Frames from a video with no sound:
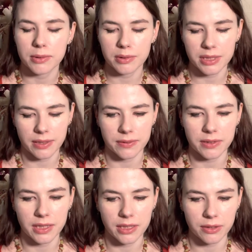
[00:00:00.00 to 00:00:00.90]
will
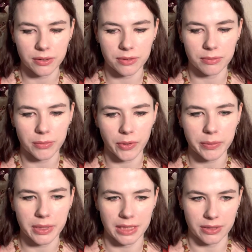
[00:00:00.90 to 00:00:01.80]
definitely do more
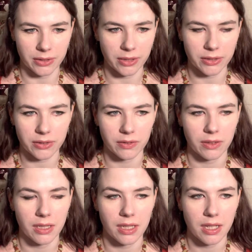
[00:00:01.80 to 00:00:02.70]
research,
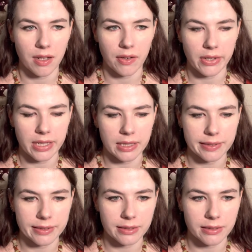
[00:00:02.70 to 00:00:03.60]

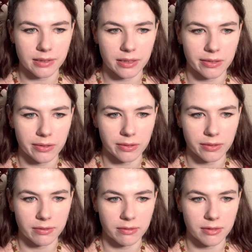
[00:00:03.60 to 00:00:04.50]
and
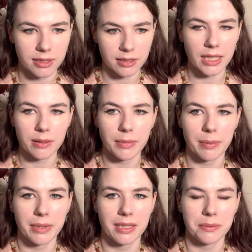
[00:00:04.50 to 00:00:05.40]

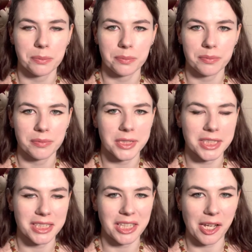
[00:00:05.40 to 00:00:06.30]
maybe you can
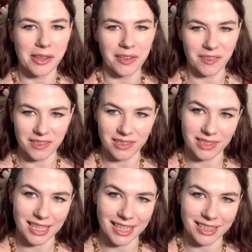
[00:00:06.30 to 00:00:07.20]
say the
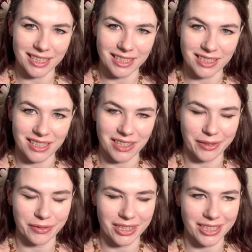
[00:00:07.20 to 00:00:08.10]
techniques that I
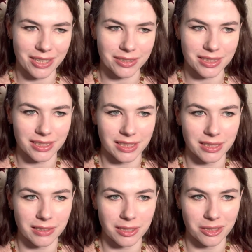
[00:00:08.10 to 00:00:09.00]
find out as I
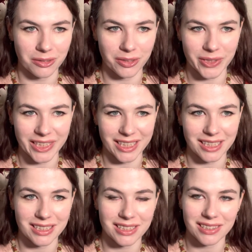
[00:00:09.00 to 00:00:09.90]
continue doing
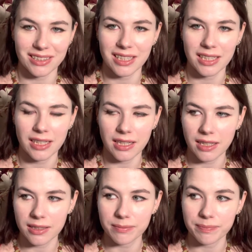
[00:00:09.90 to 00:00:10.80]
this.
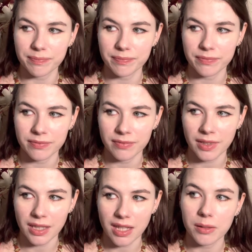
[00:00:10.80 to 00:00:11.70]

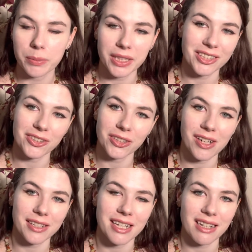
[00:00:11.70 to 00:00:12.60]
I'll bring you
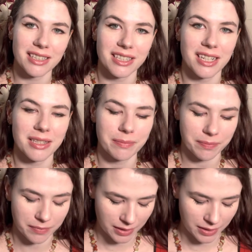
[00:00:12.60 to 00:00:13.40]
along next time.